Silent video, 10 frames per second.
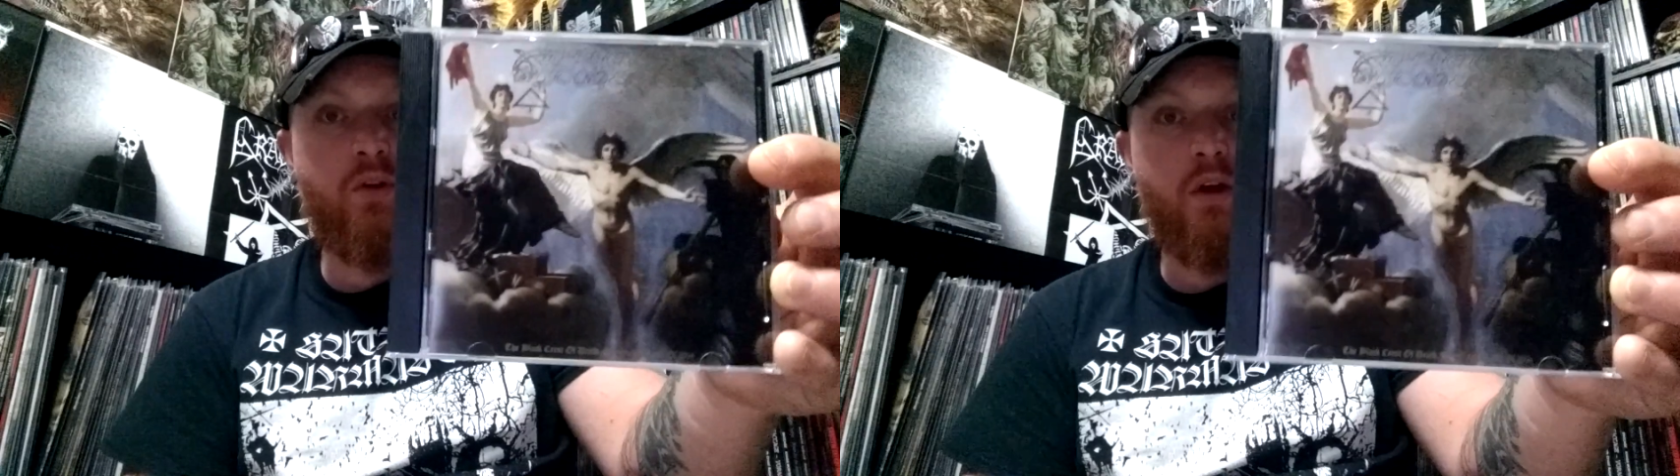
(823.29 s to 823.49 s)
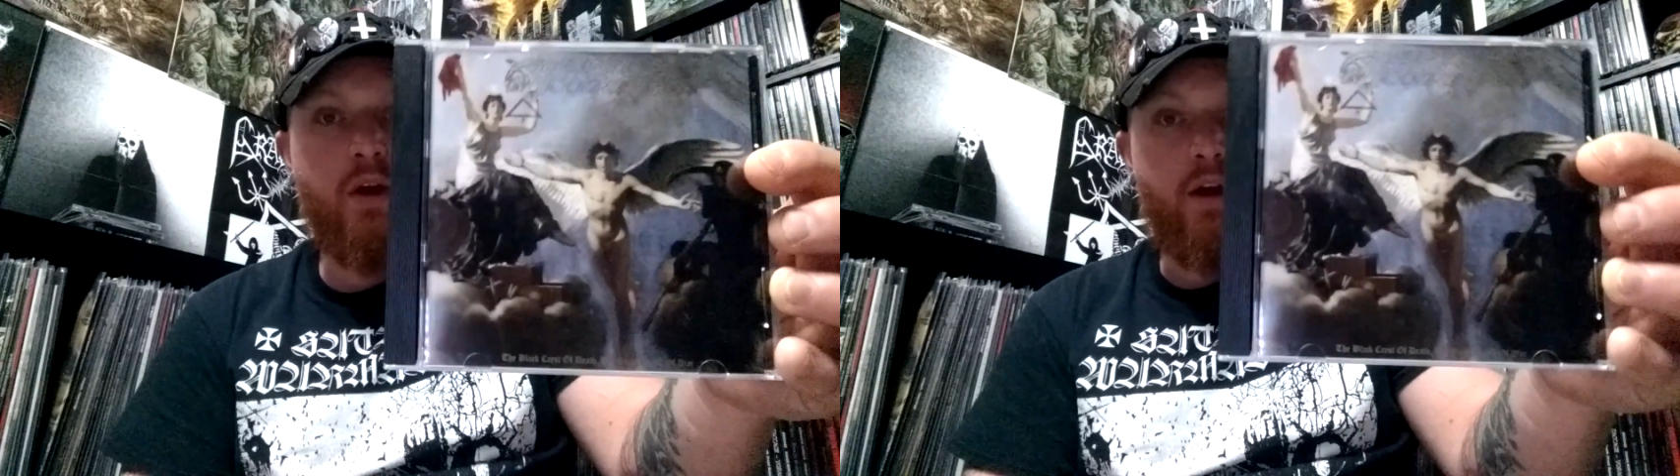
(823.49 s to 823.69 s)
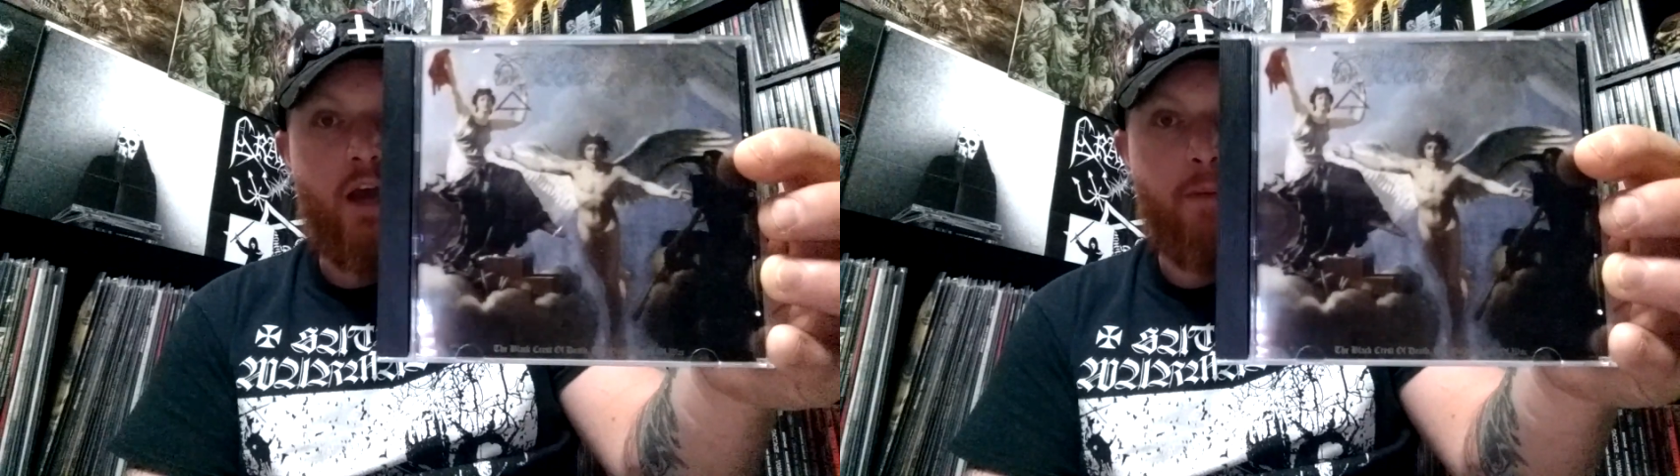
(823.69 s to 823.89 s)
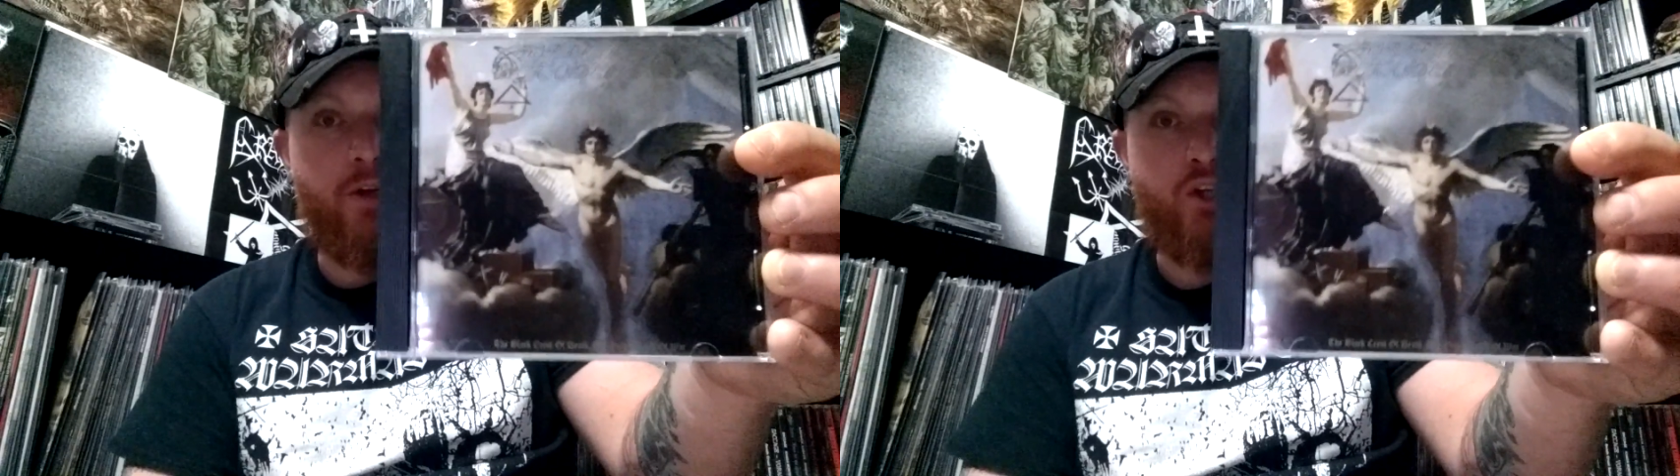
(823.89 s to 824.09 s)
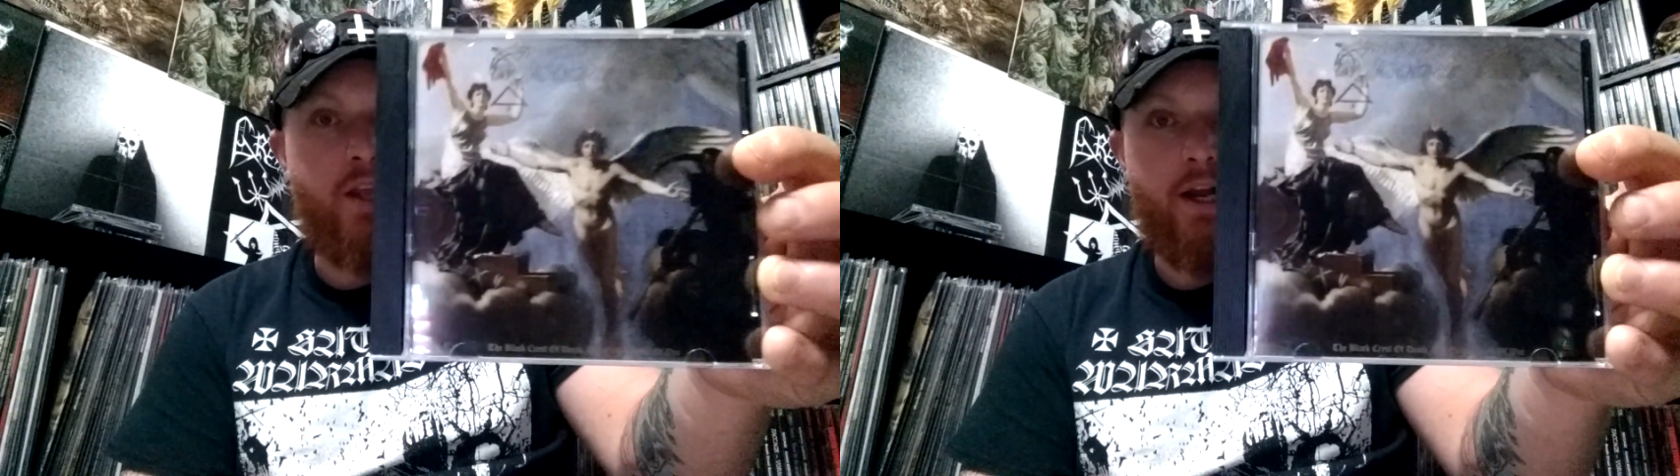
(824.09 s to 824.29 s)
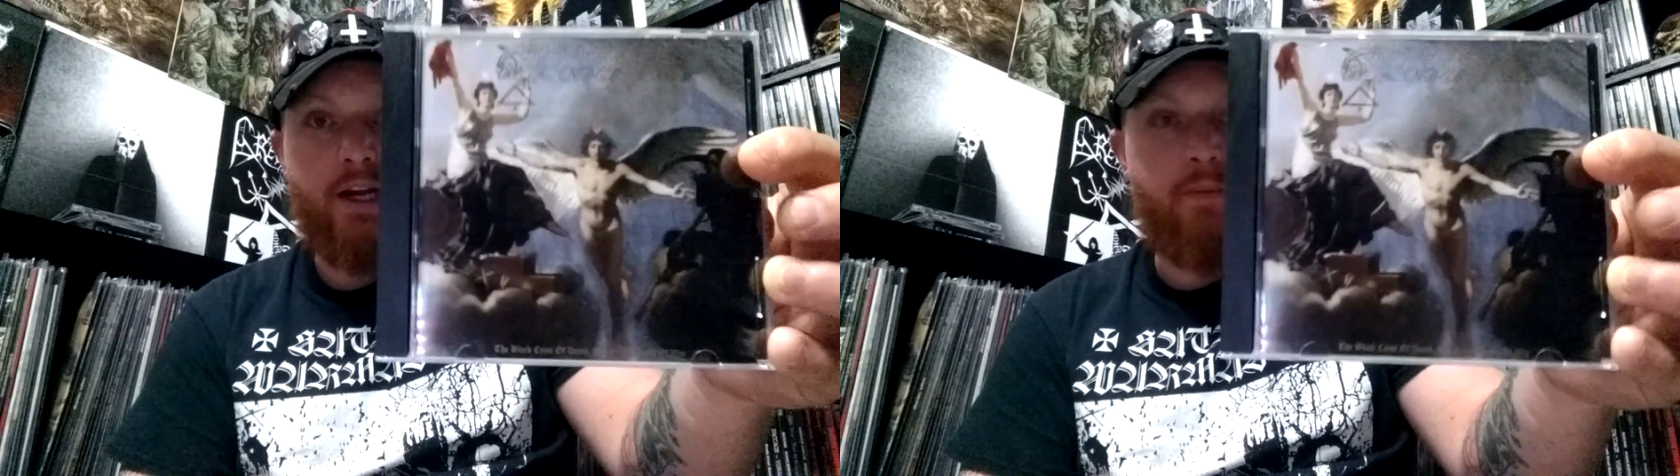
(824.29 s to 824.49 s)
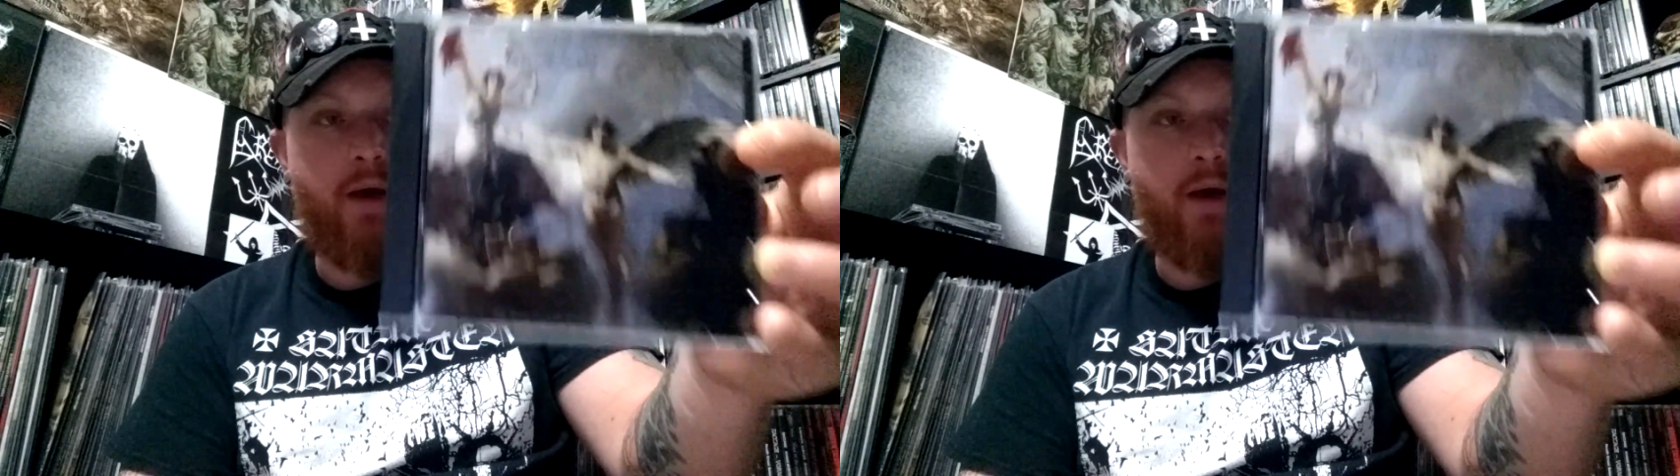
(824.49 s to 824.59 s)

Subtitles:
how much I like them.